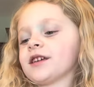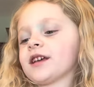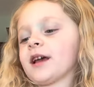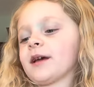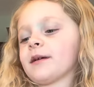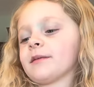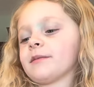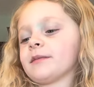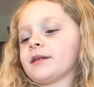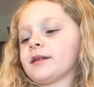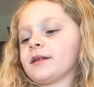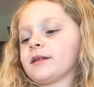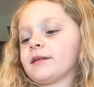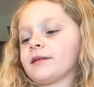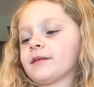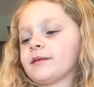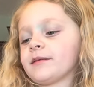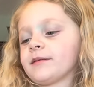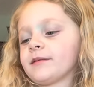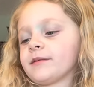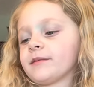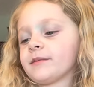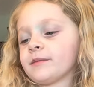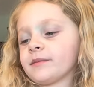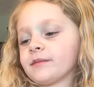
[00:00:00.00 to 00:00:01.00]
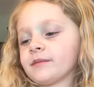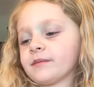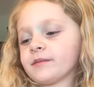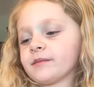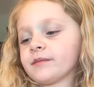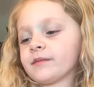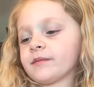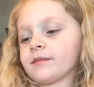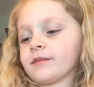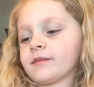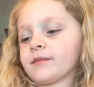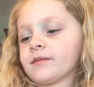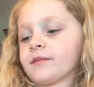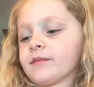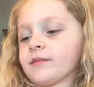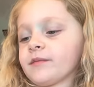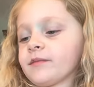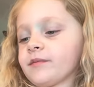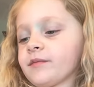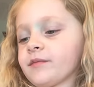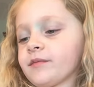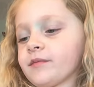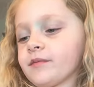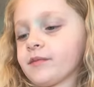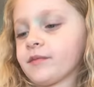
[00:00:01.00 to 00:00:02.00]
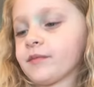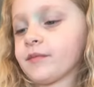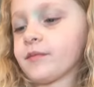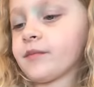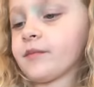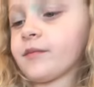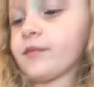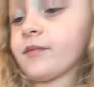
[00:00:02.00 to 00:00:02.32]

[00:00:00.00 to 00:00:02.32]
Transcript: Easter Bunny, yeah. You want to open that color